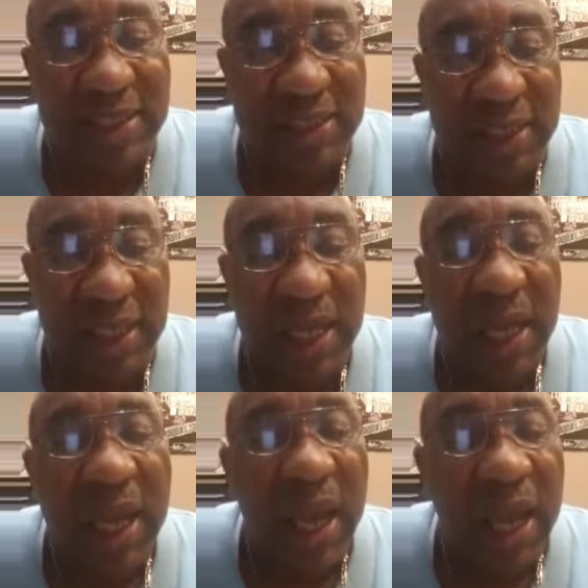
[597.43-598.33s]
see,
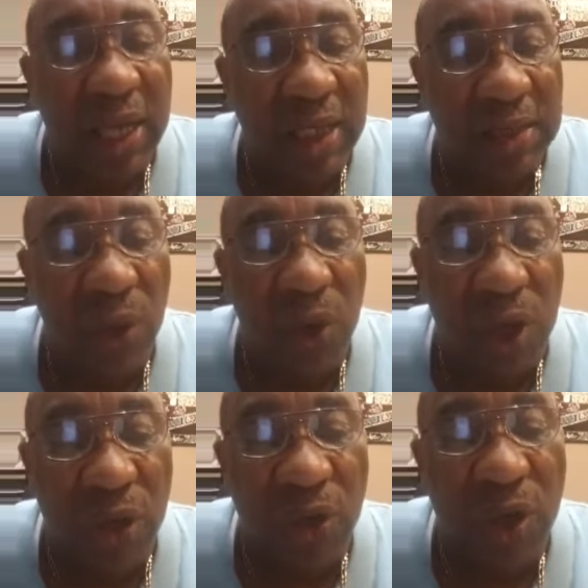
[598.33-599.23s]
ain't the
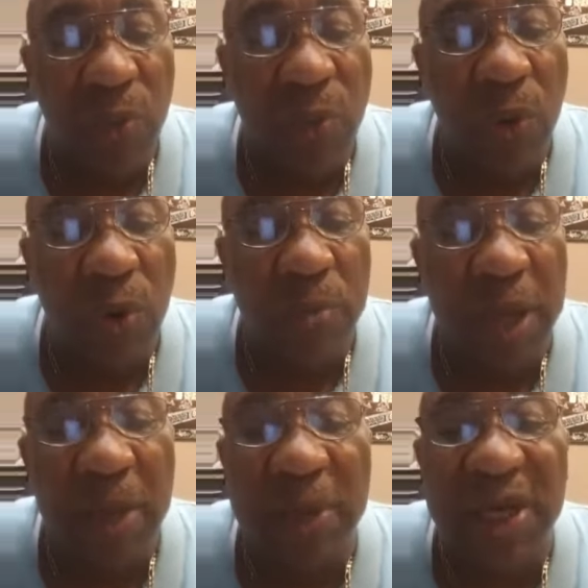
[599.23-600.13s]
Lord good? We want to
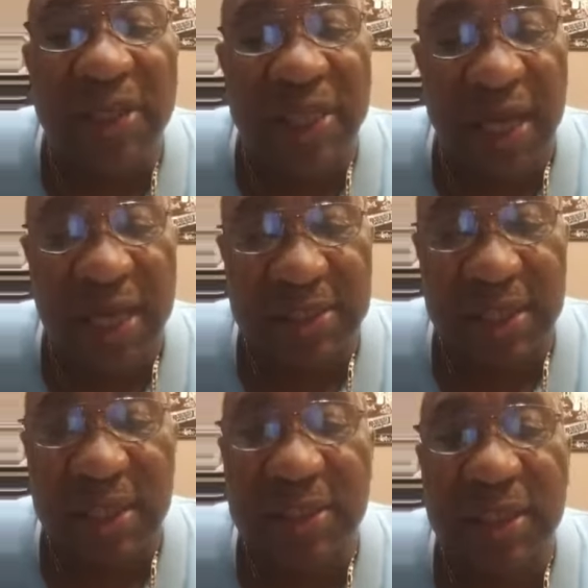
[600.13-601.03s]
be able to taste
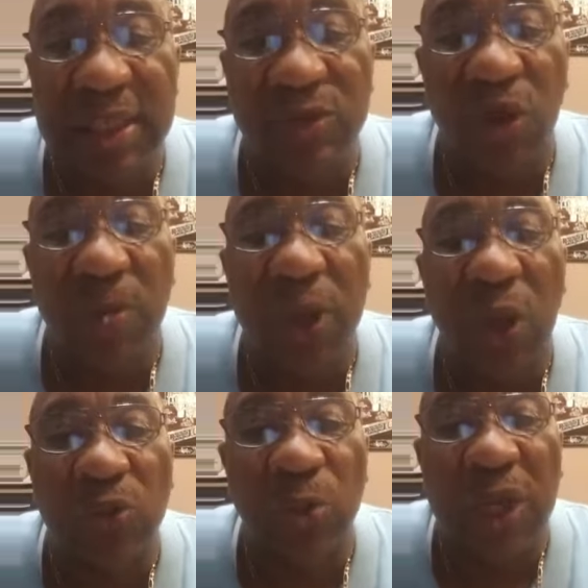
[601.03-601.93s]
and see, Lord,
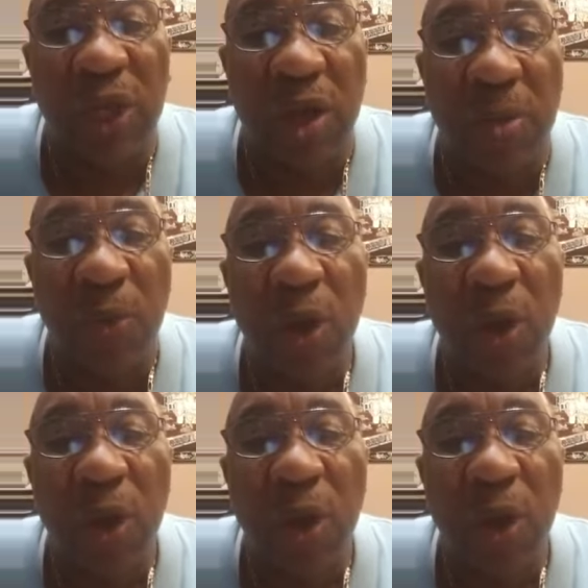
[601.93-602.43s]
because we come